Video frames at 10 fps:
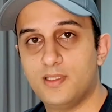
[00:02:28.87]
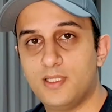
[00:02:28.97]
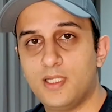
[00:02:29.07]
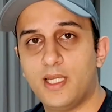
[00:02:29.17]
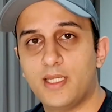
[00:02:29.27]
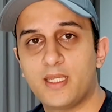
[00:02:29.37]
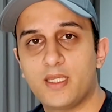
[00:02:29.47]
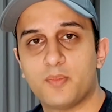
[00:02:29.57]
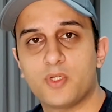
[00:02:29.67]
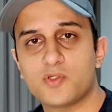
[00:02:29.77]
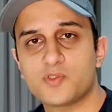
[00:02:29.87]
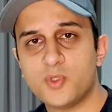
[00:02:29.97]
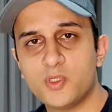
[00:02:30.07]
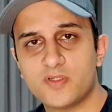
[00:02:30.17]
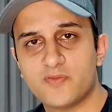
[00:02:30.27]
Again, because more
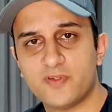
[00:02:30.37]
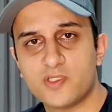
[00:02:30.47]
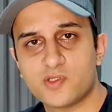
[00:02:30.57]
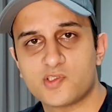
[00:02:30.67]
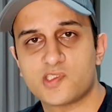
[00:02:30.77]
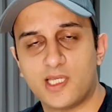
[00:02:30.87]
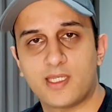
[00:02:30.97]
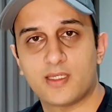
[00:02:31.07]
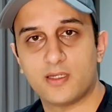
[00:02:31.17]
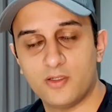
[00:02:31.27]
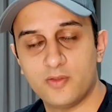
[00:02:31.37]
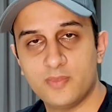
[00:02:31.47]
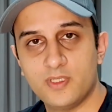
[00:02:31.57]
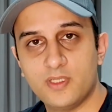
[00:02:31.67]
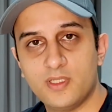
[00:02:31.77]
individuals are staying at home,
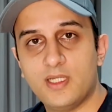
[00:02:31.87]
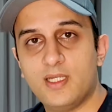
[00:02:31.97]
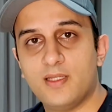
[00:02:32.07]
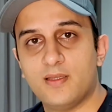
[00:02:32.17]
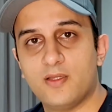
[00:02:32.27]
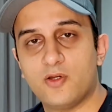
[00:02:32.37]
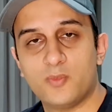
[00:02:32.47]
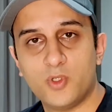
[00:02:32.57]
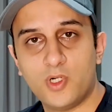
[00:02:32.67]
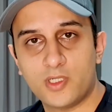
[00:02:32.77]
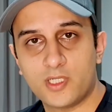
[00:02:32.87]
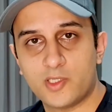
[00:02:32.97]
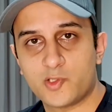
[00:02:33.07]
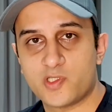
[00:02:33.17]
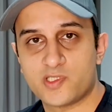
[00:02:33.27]
there are more online
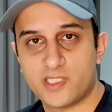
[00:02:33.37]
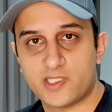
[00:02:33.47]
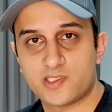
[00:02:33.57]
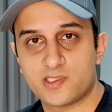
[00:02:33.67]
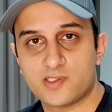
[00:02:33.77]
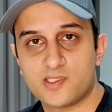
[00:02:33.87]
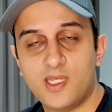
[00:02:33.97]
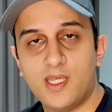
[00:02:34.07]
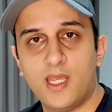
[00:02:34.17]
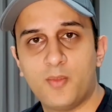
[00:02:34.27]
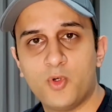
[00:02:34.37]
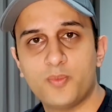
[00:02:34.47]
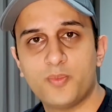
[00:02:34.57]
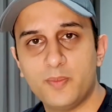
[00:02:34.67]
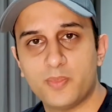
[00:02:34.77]
transactions and more
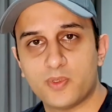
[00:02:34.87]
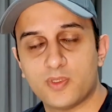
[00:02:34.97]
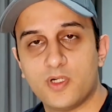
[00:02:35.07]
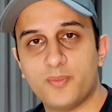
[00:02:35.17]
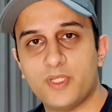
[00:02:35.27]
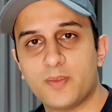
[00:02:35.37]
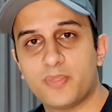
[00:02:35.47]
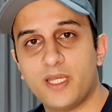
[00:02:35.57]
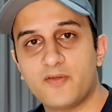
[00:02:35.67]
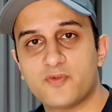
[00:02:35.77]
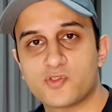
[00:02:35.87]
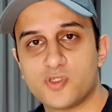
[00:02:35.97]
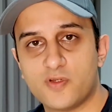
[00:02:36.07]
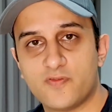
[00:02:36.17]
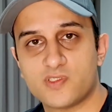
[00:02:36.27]
people are being paid for
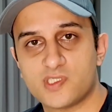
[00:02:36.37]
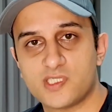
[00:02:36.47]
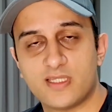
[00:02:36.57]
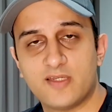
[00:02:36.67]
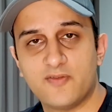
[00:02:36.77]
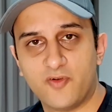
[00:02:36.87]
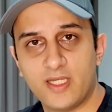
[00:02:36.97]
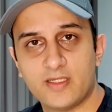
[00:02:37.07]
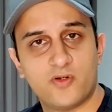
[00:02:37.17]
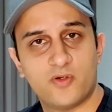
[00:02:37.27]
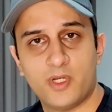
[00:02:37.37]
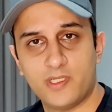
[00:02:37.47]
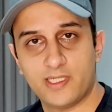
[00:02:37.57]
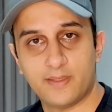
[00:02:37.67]
services that they've rendered remotely.